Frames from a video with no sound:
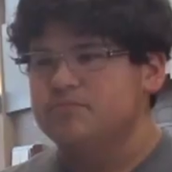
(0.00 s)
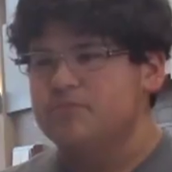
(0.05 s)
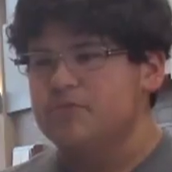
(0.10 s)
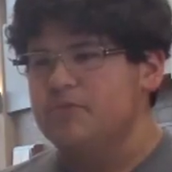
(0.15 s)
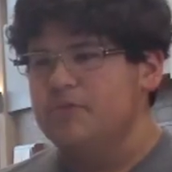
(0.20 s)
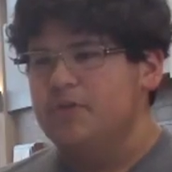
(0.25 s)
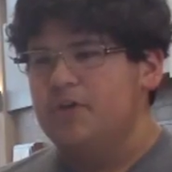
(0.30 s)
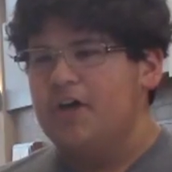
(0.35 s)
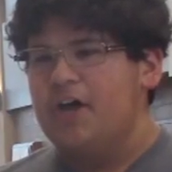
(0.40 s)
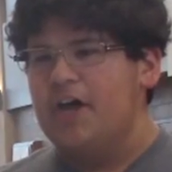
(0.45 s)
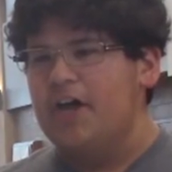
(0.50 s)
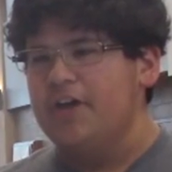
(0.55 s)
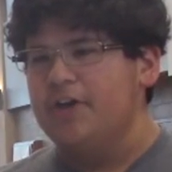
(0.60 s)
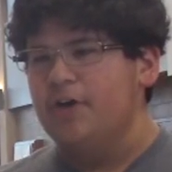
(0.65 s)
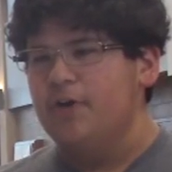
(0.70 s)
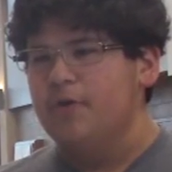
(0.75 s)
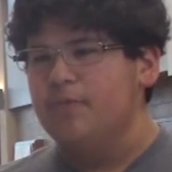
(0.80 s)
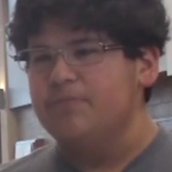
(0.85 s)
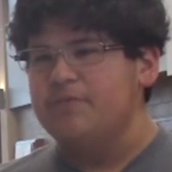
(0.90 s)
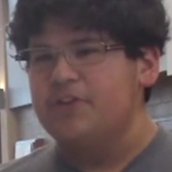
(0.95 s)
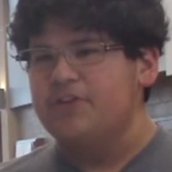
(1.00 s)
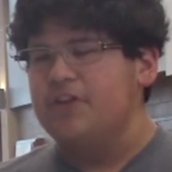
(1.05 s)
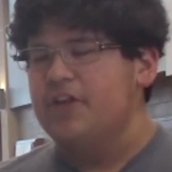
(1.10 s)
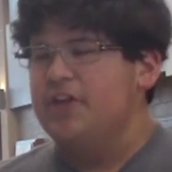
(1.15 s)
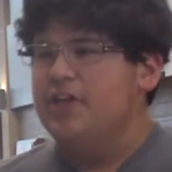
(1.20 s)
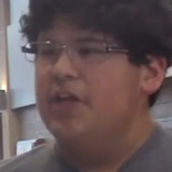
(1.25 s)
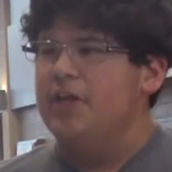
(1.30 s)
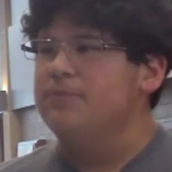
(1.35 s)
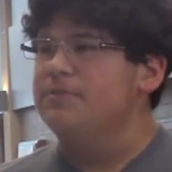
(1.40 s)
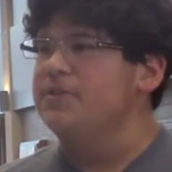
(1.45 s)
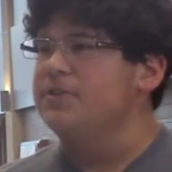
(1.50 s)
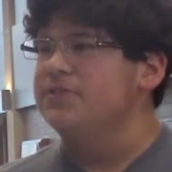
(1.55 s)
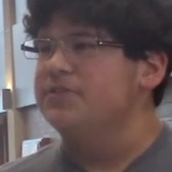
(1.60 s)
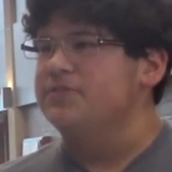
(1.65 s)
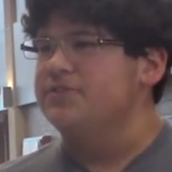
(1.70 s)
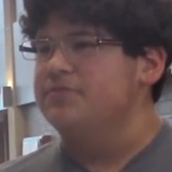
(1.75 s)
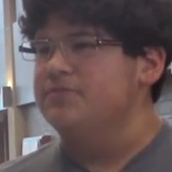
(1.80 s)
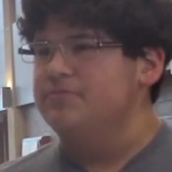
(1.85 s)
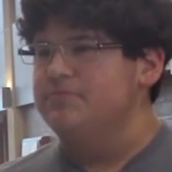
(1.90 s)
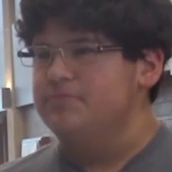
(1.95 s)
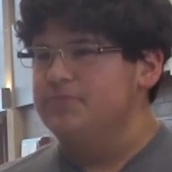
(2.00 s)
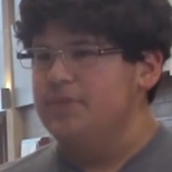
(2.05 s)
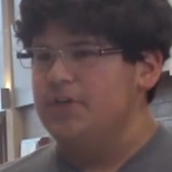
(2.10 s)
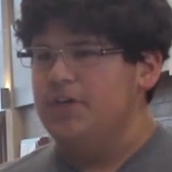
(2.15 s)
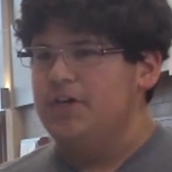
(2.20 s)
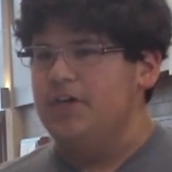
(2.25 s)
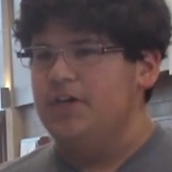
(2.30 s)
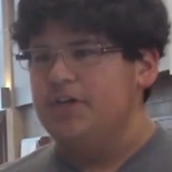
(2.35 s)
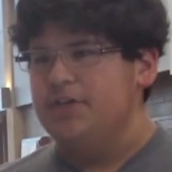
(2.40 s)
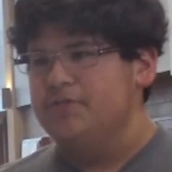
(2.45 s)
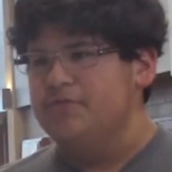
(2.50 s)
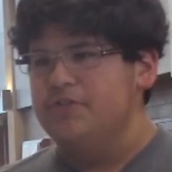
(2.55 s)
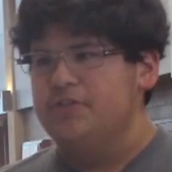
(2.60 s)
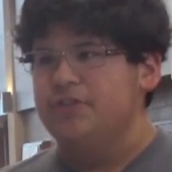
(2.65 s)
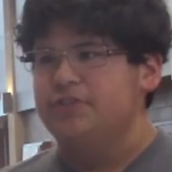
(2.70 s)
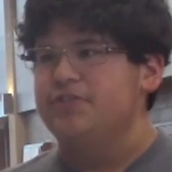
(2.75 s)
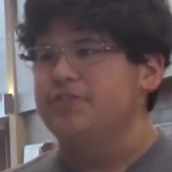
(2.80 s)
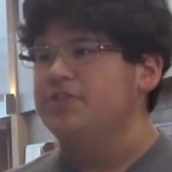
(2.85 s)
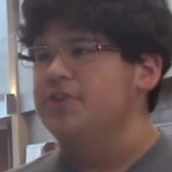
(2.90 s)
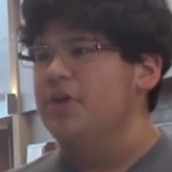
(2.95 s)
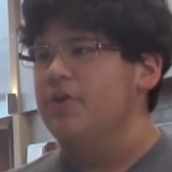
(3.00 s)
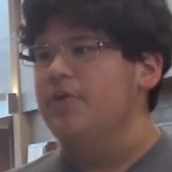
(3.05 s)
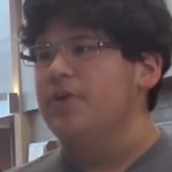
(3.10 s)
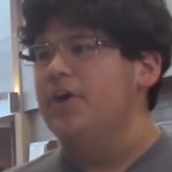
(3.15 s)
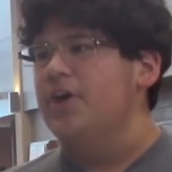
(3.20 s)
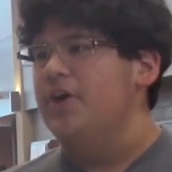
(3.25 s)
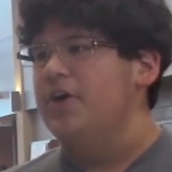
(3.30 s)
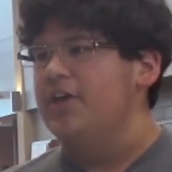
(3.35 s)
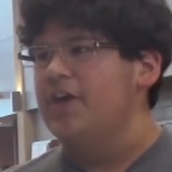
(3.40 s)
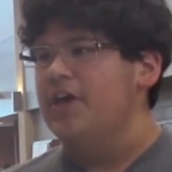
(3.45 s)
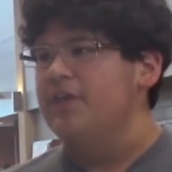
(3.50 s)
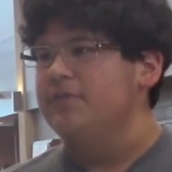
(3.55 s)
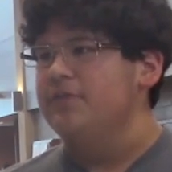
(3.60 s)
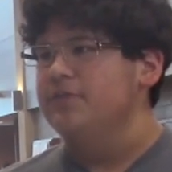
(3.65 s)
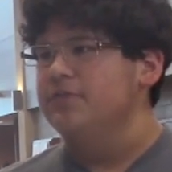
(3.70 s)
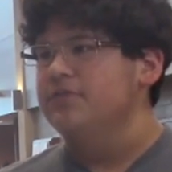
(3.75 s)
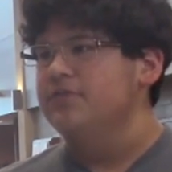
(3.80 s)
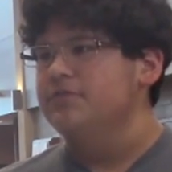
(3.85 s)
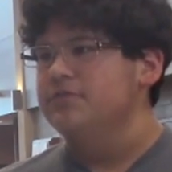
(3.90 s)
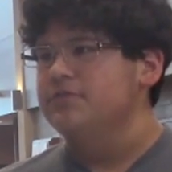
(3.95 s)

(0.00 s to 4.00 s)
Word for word: Well, I hope that they keep this uh, tradition going on after.